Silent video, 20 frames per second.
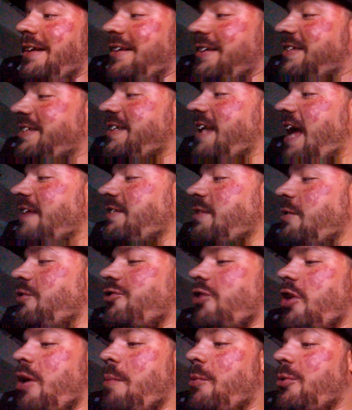the size of
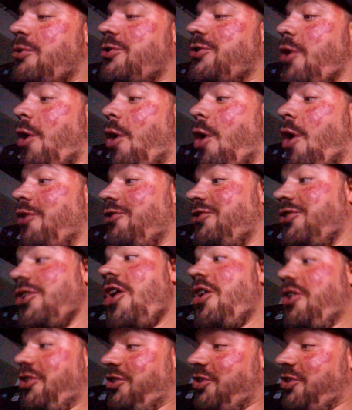gerbil shards.